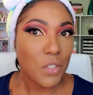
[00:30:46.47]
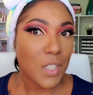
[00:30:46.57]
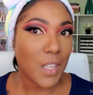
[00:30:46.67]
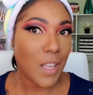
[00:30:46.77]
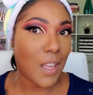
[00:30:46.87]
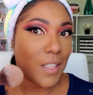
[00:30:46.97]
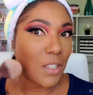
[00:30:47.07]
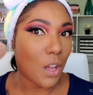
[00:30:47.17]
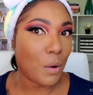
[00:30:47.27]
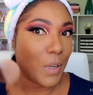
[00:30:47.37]
you see that
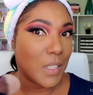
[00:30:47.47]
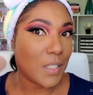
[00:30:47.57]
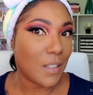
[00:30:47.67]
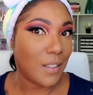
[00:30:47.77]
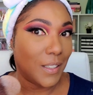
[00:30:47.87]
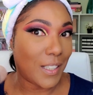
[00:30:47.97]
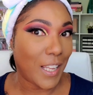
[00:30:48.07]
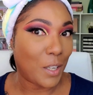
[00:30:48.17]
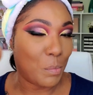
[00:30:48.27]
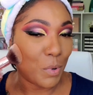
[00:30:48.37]
it's already starting to
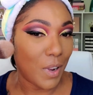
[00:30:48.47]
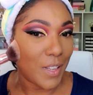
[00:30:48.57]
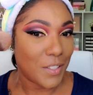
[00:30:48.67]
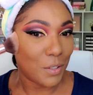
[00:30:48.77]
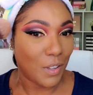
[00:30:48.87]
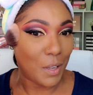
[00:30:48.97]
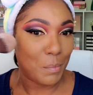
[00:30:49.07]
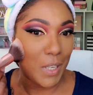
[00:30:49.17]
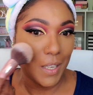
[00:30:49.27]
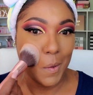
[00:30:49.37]
look like a bronzer
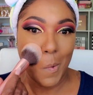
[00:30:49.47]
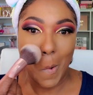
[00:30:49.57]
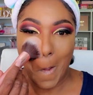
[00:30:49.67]
on me